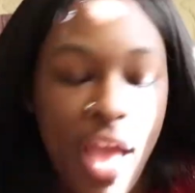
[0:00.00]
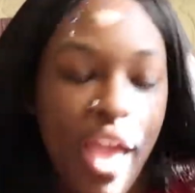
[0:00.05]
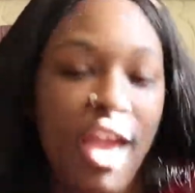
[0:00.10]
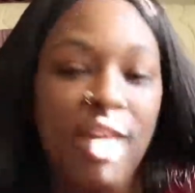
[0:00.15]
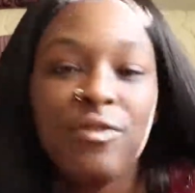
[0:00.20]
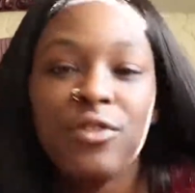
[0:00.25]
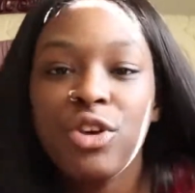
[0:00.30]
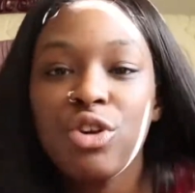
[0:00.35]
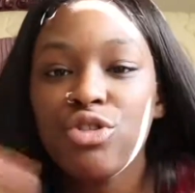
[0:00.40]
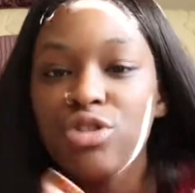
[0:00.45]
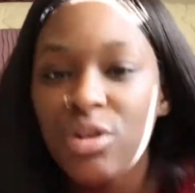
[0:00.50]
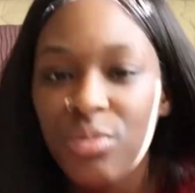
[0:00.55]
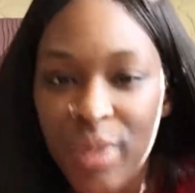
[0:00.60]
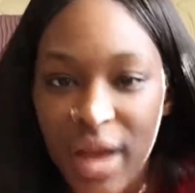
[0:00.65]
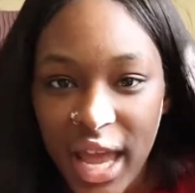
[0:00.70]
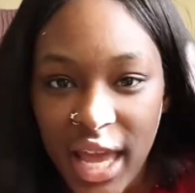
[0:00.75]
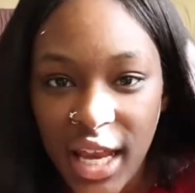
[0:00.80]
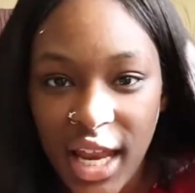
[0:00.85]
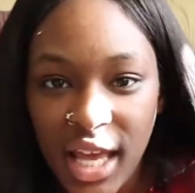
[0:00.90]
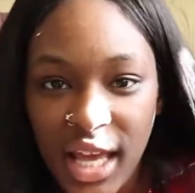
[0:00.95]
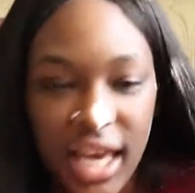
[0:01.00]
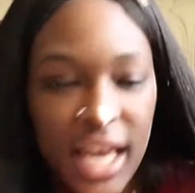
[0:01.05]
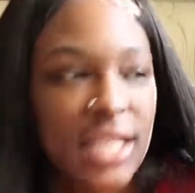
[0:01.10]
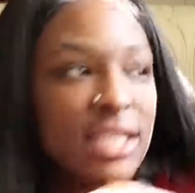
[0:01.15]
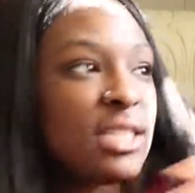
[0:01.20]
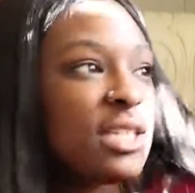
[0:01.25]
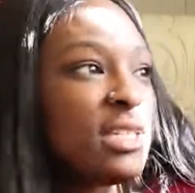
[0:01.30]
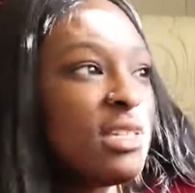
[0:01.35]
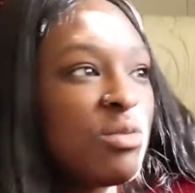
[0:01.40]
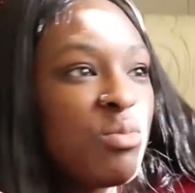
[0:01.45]
If you're debating,
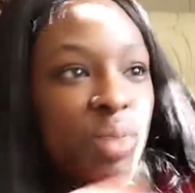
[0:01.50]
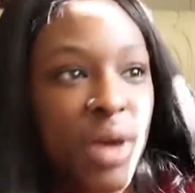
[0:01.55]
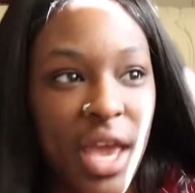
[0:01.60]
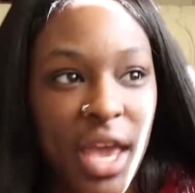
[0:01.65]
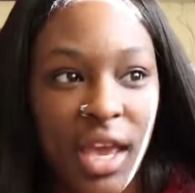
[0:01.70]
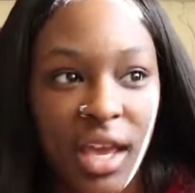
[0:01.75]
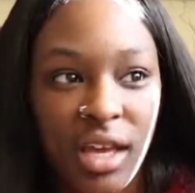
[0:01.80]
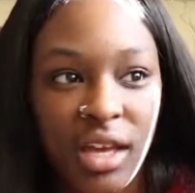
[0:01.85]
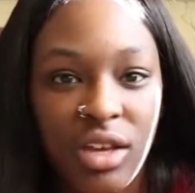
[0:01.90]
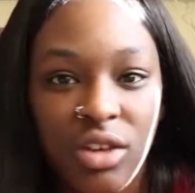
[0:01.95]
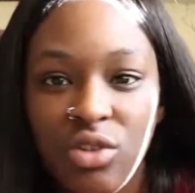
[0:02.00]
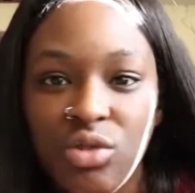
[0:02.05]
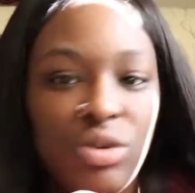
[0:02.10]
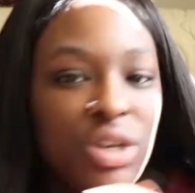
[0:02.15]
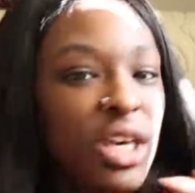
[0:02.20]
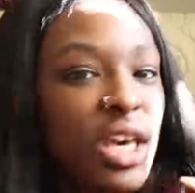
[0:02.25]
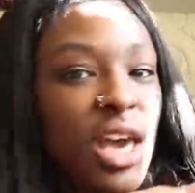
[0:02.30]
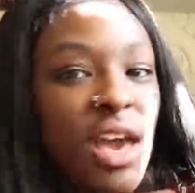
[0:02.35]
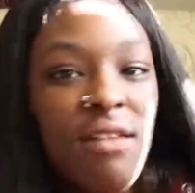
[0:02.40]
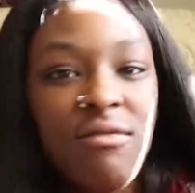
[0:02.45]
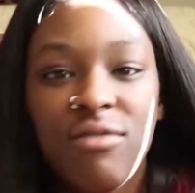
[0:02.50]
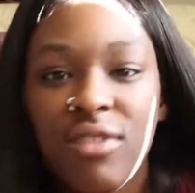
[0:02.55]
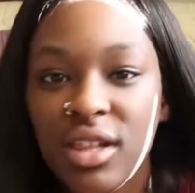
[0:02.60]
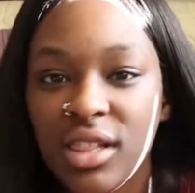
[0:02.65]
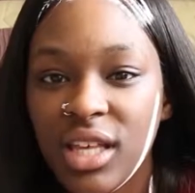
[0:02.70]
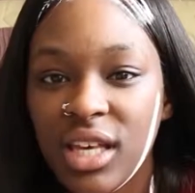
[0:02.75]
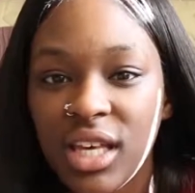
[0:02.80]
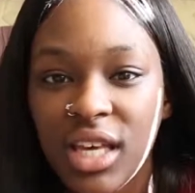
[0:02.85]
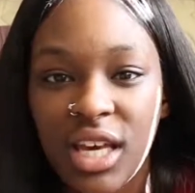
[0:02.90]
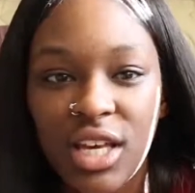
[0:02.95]
it's a debate. You can't
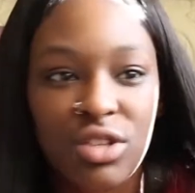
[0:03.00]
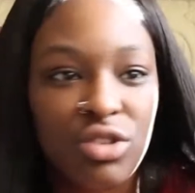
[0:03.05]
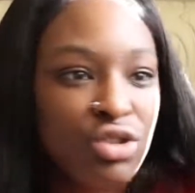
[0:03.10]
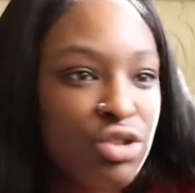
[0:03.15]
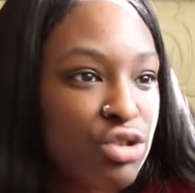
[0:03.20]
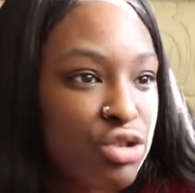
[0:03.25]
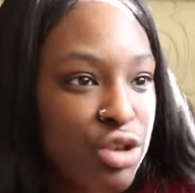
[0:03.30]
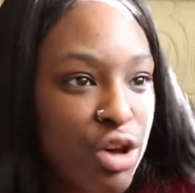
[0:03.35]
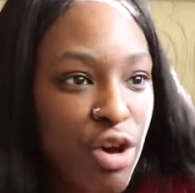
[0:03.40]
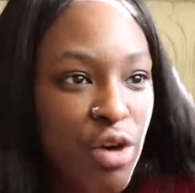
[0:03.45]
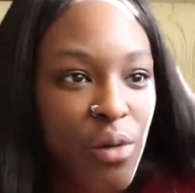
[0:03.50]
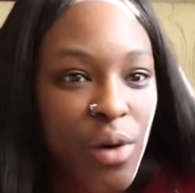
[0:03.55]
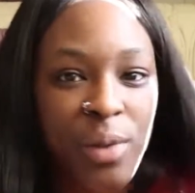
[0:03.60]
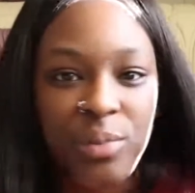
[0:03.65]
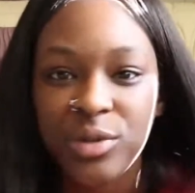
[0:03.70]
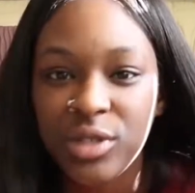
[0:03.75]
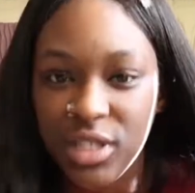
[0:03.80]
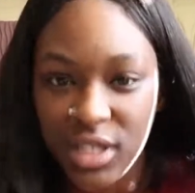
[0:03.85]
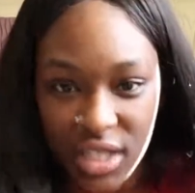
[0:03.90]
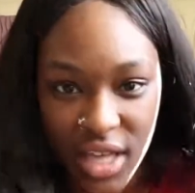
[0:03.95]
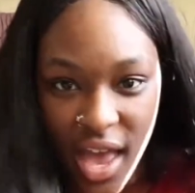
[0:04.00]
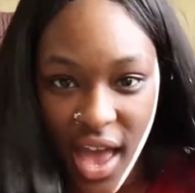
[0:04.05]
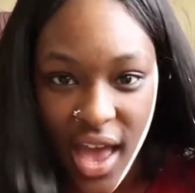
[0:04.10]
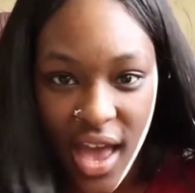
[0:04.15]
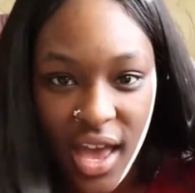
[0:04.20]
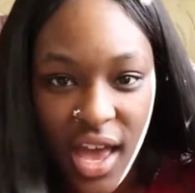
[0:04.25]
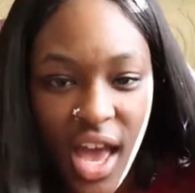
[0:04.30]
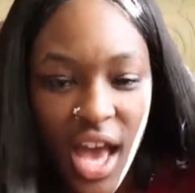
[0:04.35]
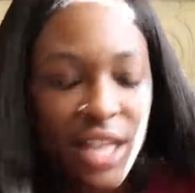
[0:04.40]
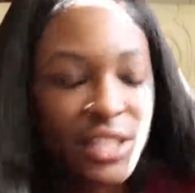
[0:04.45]
really get so
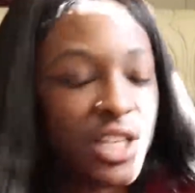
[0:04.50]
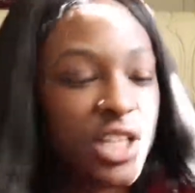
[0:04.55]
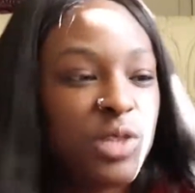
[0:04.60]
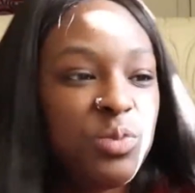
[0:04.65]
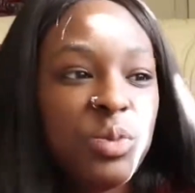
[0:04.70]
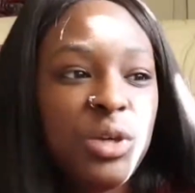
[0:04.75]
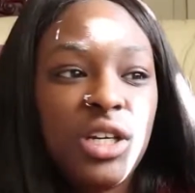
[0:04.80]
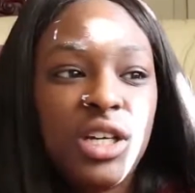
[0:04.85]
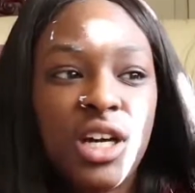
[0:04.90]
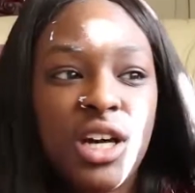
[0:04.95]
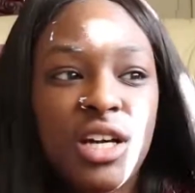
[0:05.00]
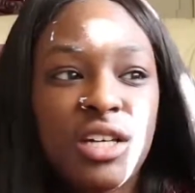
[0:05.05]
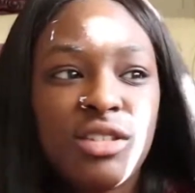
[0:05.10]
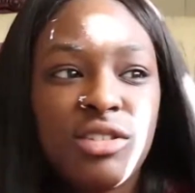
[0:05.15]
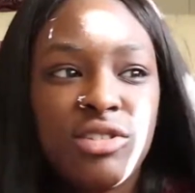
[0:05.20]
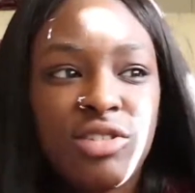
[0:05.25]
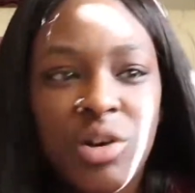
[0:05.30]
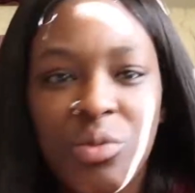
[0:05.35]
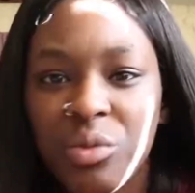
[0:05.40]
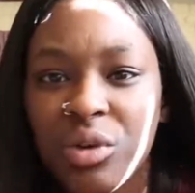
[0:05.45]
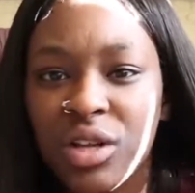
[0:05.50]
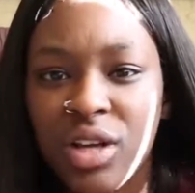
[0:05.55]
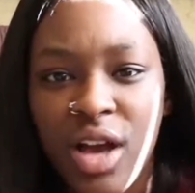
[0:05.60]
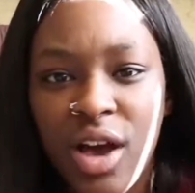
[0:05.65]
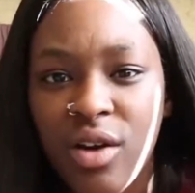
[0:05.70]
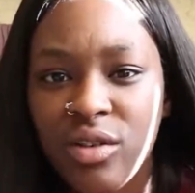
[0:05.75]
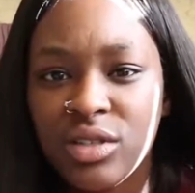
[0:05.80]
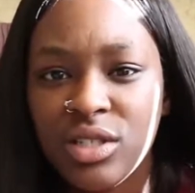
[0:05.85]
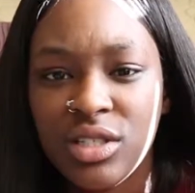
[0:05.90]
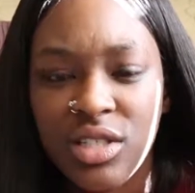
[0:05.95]
upset just because someone
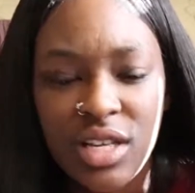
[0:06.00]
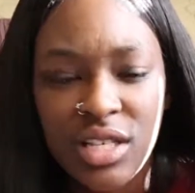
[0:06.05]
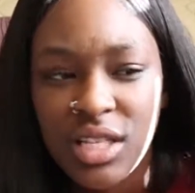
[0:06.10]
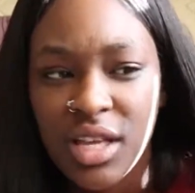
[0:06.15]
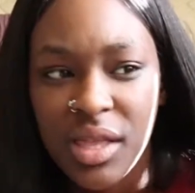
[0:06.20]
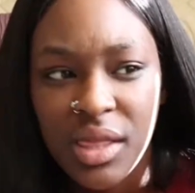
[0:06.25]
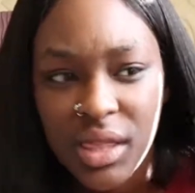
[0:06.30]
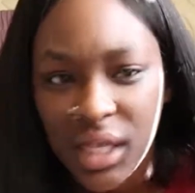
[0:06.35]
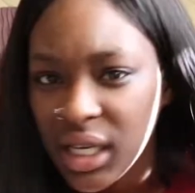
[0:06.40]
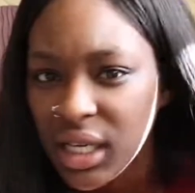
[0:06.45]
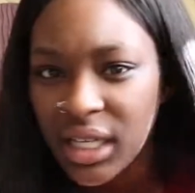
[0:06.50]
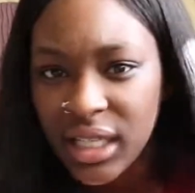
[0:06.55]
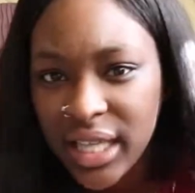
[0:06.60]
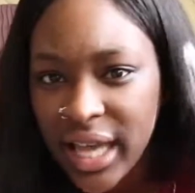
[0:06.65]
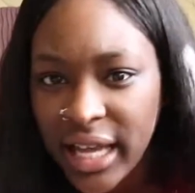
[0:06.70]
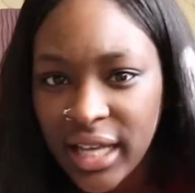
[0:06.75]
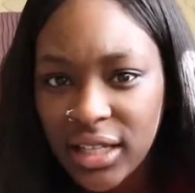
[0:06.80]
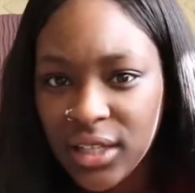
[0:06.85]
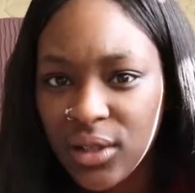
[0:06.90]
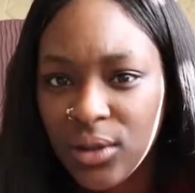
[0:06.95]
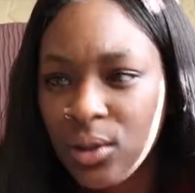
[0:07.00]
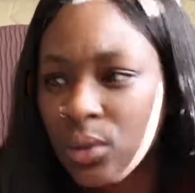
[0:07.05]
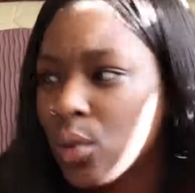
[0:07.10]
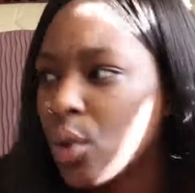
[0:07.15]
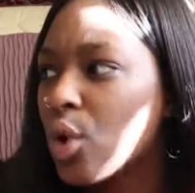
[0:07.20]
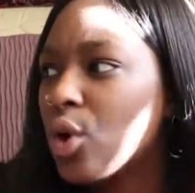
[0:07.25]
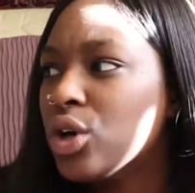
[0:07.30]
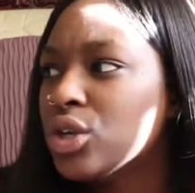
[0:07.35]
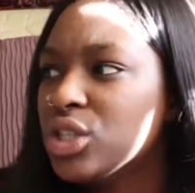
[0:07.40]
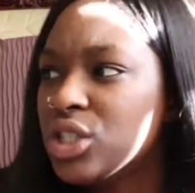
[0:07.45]
else doesn't think like you
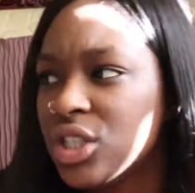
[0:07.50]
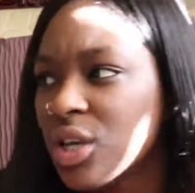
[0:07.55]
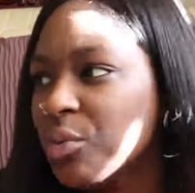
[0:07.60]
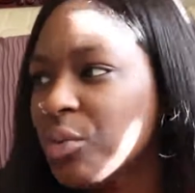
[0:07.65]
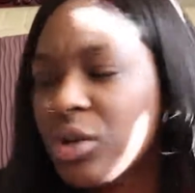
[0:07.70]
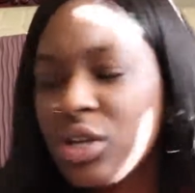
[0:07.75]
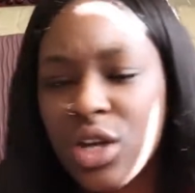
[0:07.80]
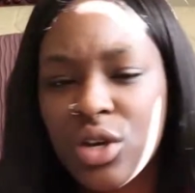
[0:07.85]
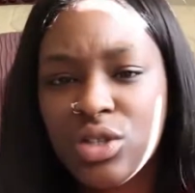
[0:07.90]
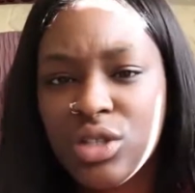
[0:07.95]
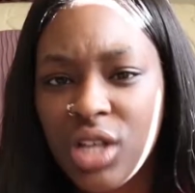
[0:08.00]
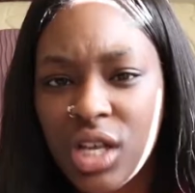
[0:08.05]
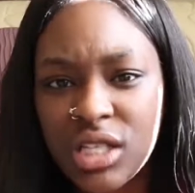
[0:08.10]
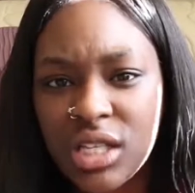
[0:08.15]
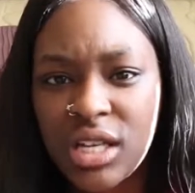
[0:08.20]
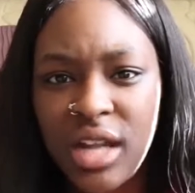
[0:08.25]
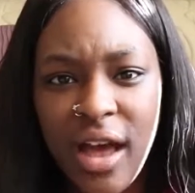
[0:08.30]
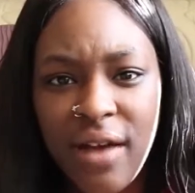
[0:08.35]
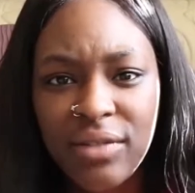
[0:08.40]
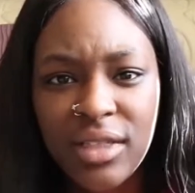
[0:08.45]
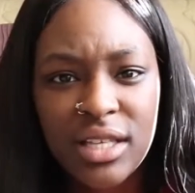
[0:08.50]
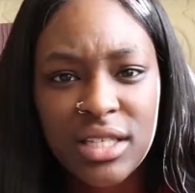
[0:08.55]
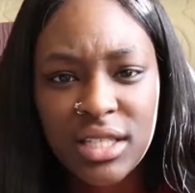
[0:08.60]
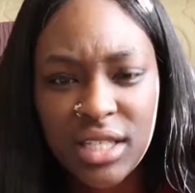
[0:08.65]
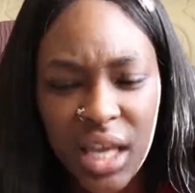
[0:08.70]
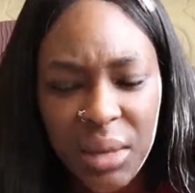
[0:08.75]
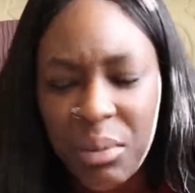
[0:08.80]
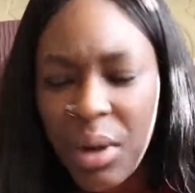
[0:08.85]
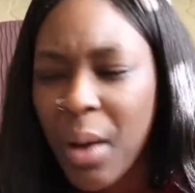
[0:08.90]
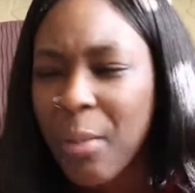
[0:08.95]
or someone else doesn't have the
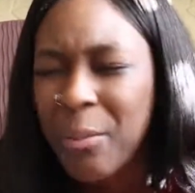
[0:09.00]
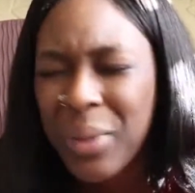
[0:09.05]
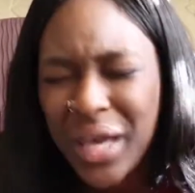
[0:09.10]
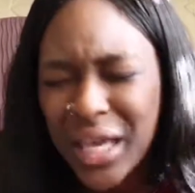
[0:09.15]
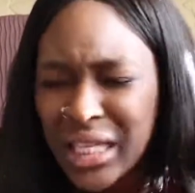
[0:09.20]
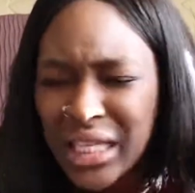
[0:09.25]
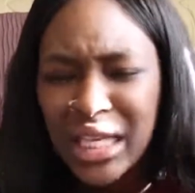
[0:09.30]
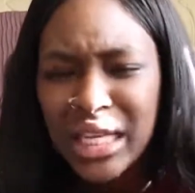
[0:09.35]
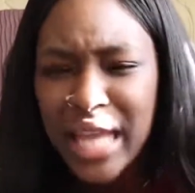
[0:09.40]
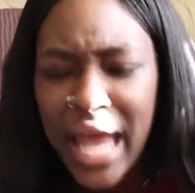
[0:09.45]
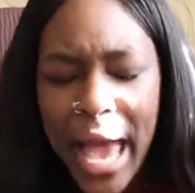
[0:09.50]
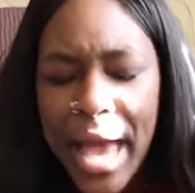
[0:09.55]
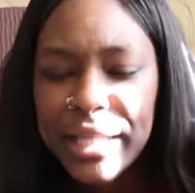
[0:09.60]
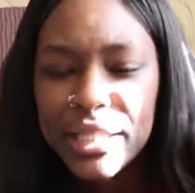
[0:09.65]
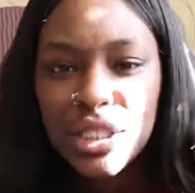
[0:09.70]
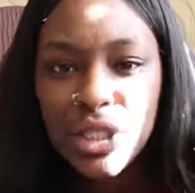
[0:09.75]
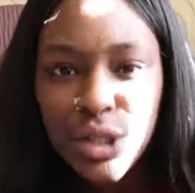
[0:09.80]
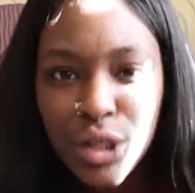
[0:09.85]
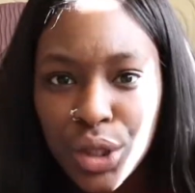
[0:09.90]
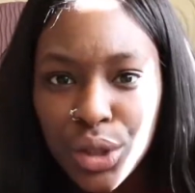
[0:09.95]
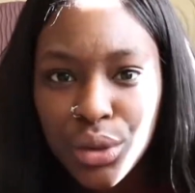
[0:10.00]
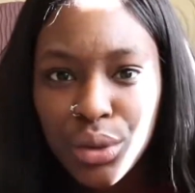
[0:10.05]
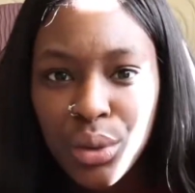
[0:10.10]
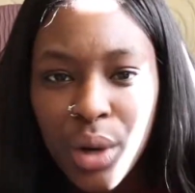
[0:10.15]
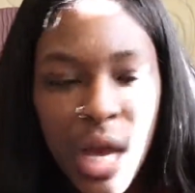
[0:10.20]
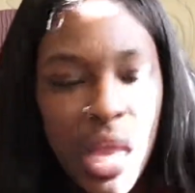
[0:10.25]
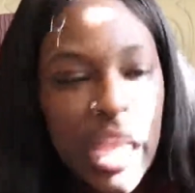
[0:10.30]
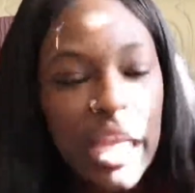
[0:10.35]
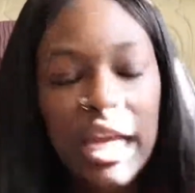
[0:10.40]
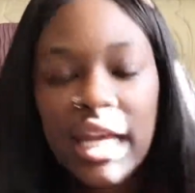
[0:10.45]
same opinion as you.